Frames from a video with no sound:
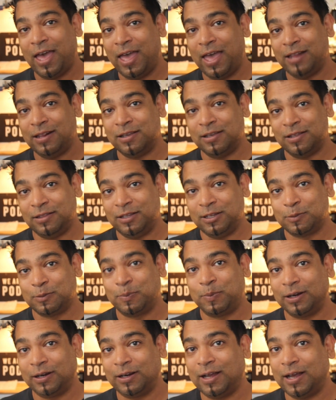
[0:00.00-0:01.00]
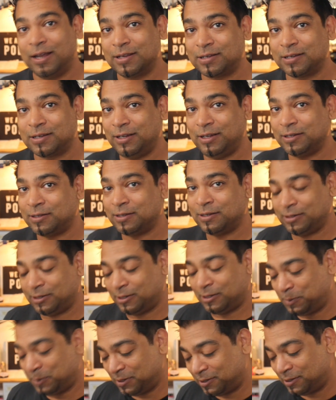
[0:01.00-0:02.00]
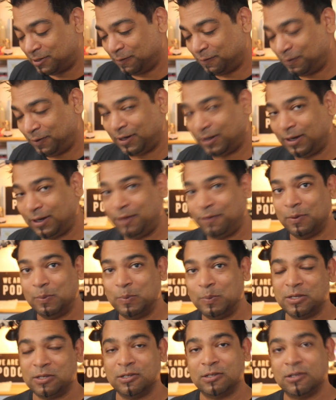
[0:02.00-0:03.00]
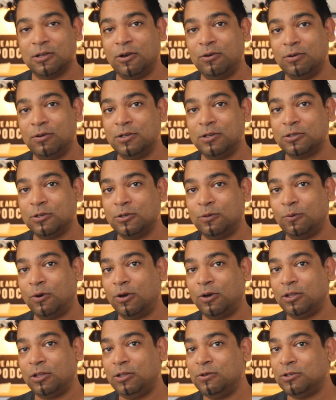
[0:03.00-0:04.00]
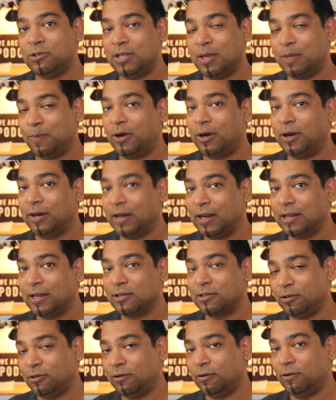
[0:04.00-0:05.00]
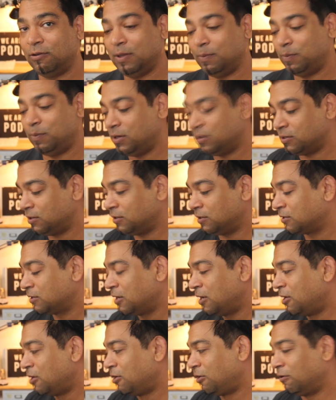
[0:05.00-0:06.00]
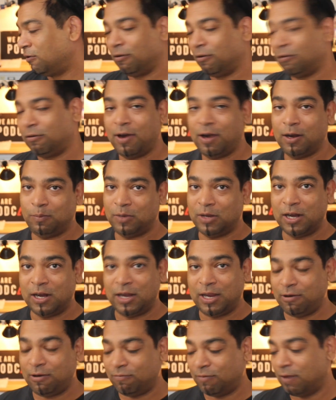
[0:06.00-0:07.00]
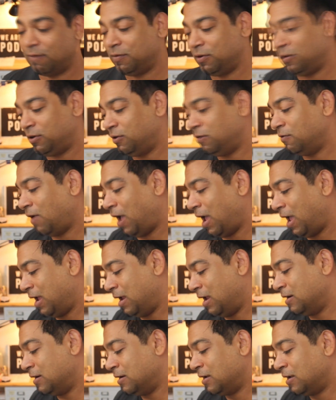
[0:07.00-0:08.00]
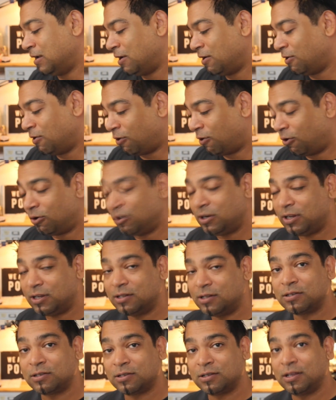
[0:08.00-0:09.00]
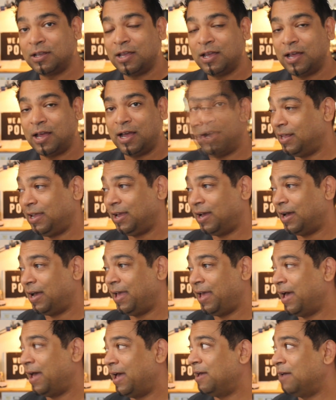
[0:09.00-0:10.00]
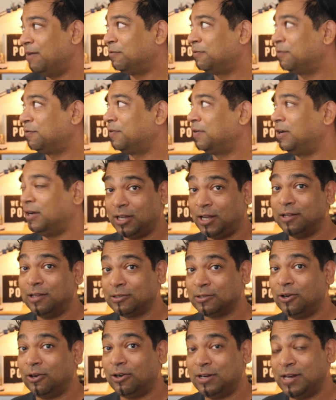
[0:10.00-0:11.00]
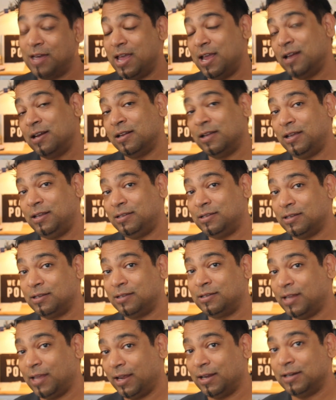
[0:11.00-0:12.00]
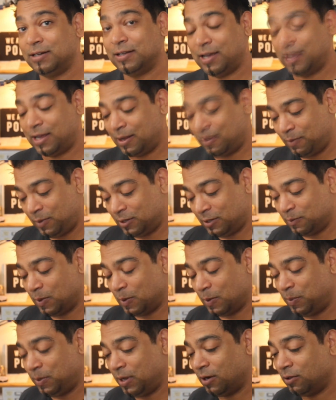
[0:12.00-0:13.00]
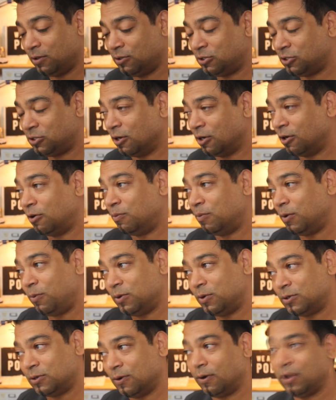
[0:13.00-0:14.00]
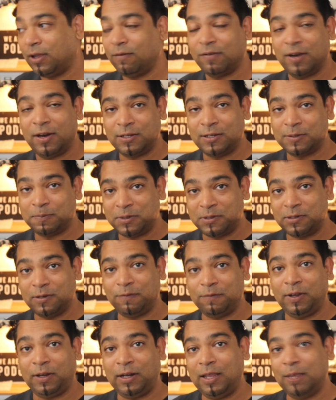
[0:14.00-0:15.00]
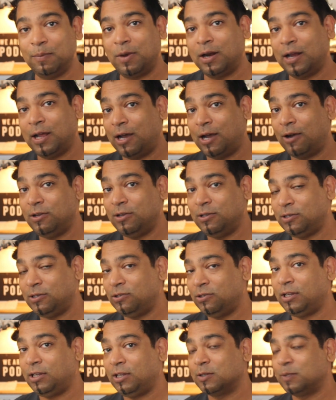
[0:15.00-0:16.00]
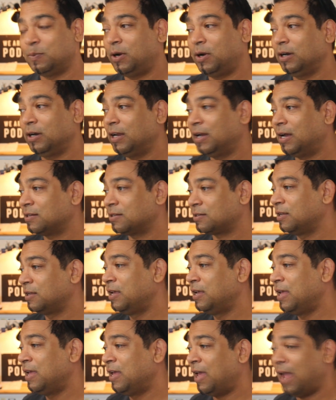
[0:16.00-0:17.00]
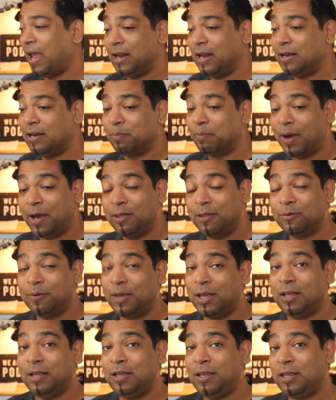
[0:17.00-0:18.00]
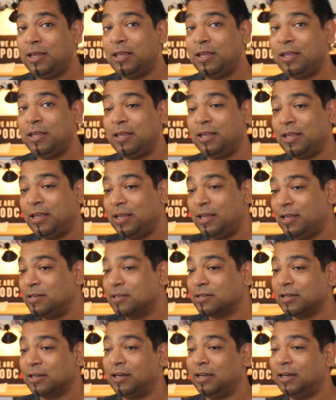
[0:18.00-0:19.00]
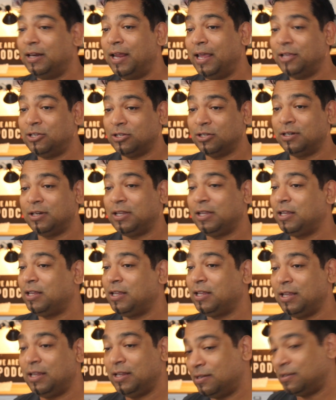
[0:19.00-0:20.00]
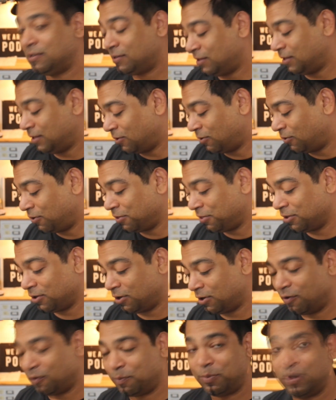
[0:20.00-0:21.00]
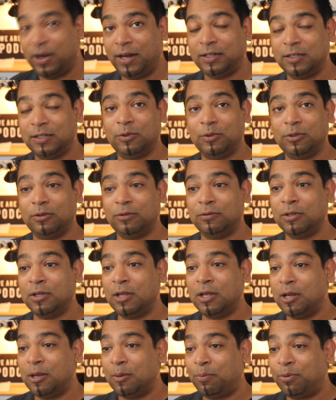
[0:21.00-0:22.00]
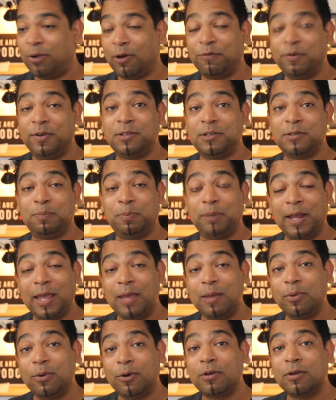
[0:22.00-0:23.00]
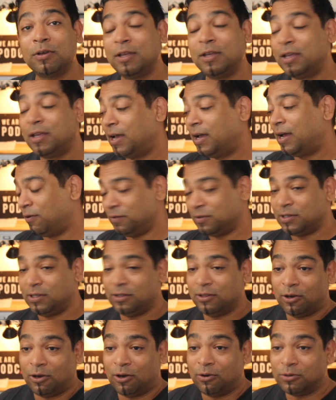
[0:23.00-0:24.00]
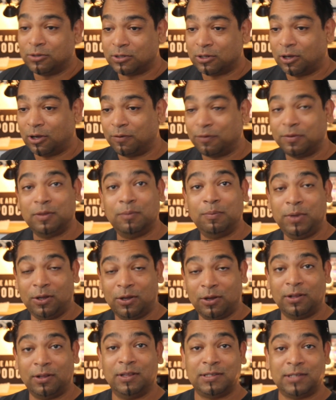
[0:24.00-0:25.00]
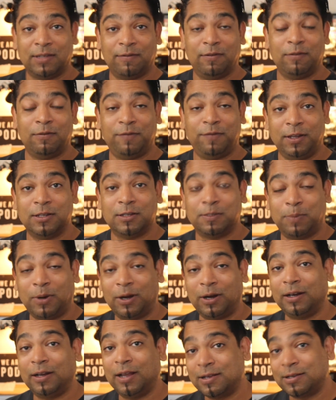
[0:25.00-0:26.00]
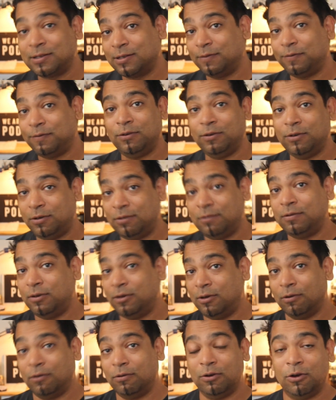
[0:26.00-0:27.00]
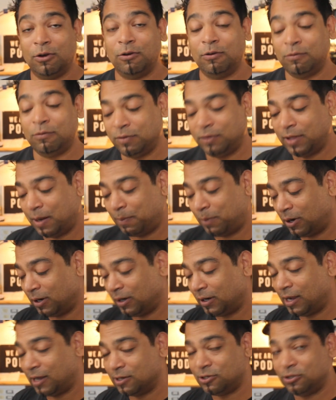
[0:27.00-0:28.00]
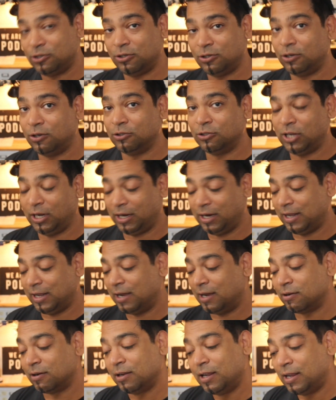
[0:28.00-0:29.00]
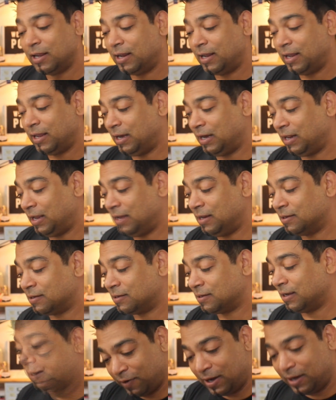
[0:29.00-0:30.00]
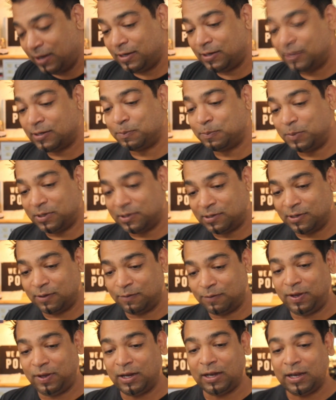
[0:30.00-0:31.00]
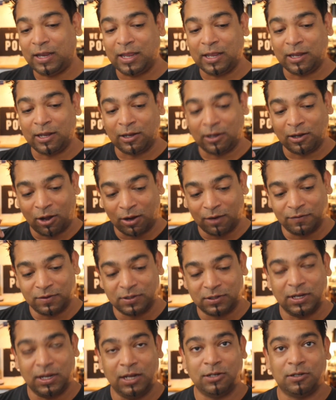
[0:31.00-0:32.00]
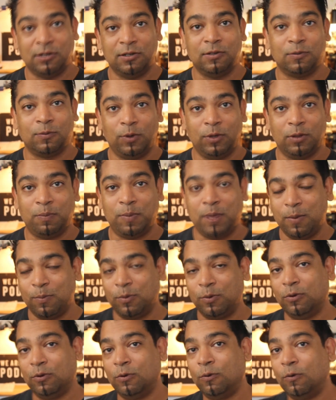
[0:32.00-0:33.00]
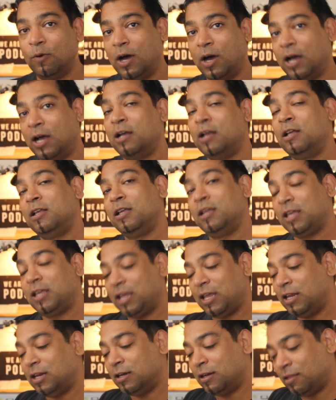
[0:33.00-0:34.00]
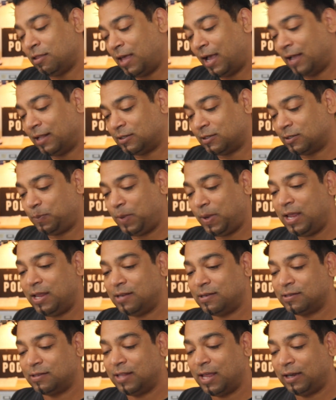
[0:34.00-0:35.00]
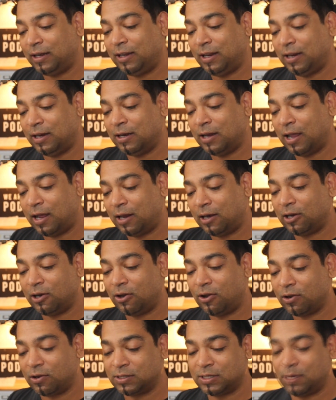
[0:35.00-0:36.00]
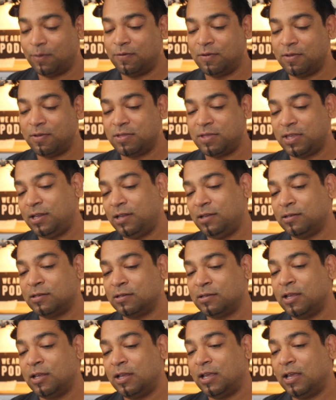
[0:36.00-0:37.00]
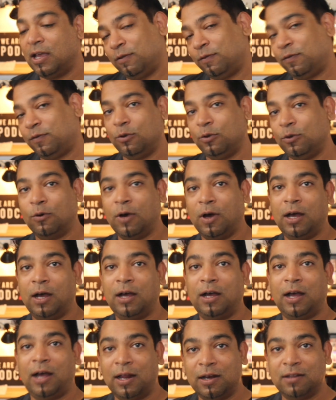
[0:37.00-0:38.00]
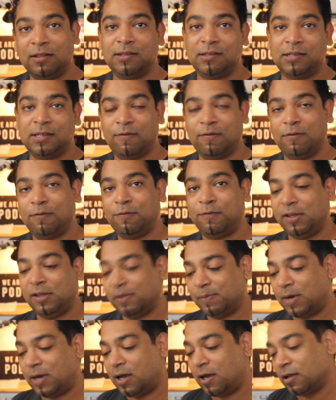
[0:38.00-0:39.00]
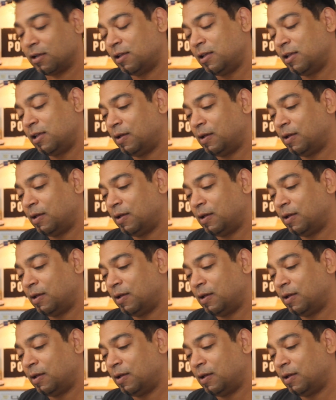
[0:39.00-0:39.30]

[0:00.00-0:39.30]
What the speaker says: And this podcast is specifically for business owners who want to use their podcast to grow their business, grow credibility, revenue, and audience. Today I have Charles Gaudet. He's the second time he's appeared on the show, but we're talking very specifically about how he's using his podcast. And by the way, he is a legend. He is the author of Predictable Profits Playbook, obviously the host of Beyond the Seven Figures podcast. If you don't know that podcast, you should go check it out. It is very specifically conversations with people who are in that space that can unlock some of the things if you are under the seven-figure mark,